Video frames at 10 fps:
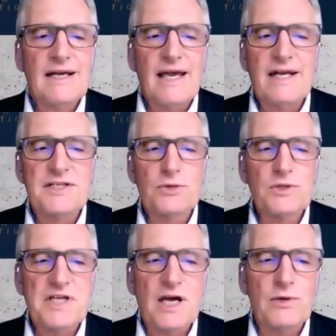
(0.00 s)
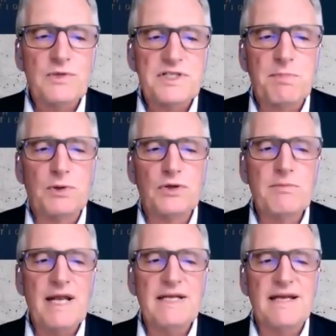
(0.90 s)
and it's also spawned
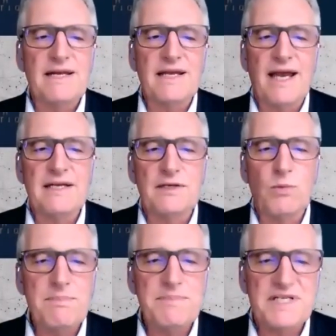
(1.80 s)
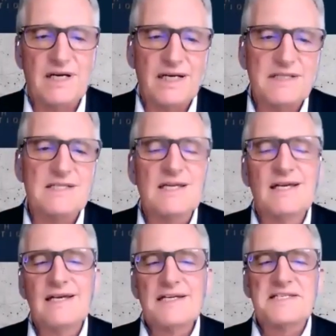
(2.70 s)
many dedicated
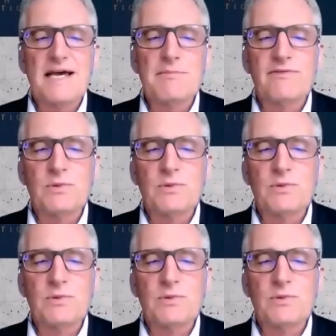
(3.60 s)
websites, some